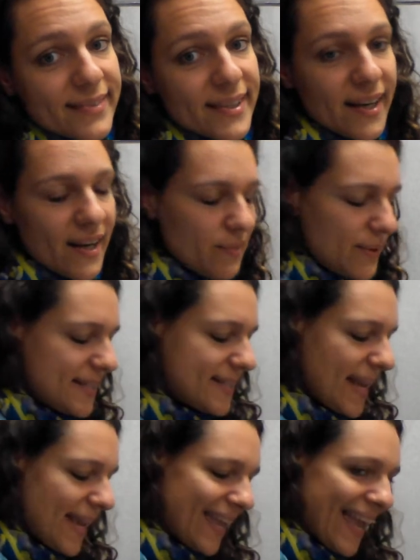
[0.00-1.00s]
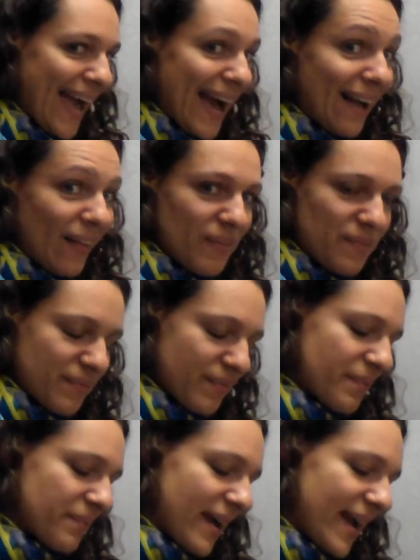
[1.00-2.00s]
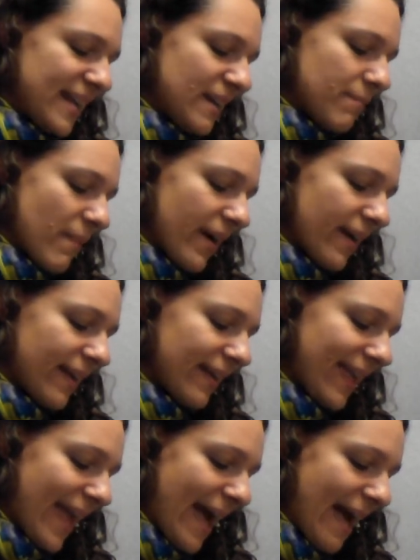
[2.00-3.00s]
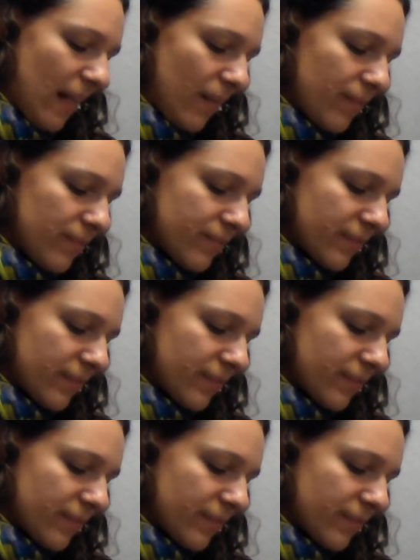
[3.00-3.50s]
Good, we say calf, right? And mark calf.